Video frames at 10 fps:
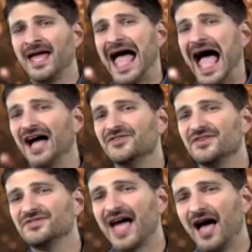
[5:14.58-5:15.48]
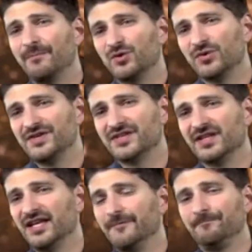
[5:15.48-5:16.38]
Has this happened
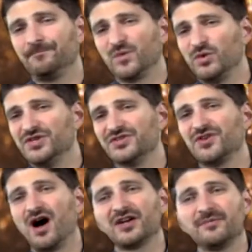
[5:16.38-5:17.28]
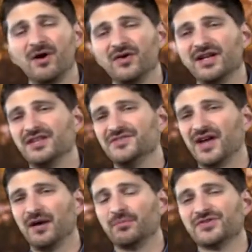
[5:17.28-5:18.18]
recently? We just talked about it in
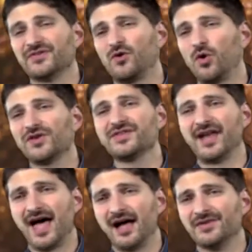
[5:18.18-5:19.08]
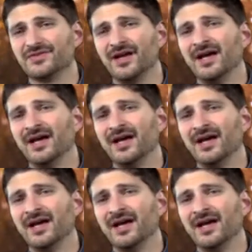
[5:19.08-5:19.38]
Cyprus. Of course it has.